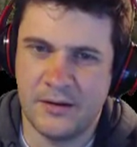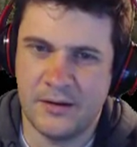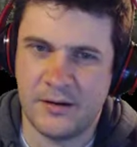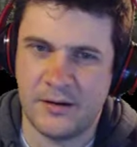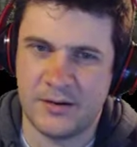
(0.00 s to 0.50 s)

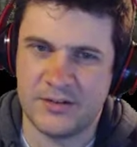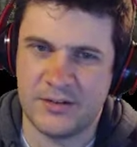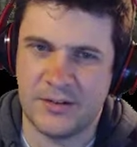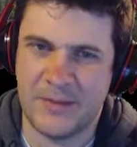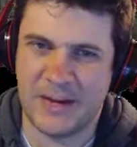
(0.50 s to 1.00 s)
Alright, so
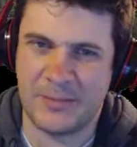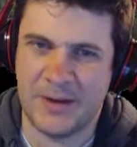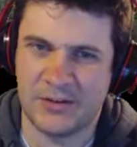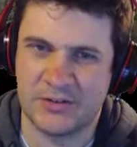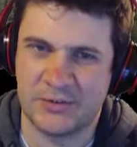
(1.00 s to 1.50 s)
the
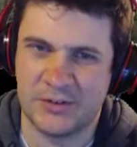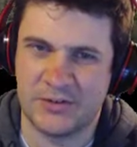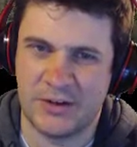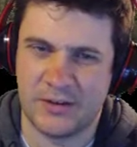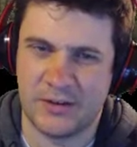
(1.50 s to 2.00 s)
backpack doesn't really
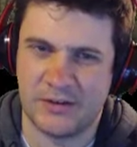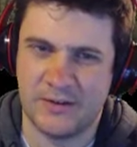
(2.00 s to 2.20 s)
do anything.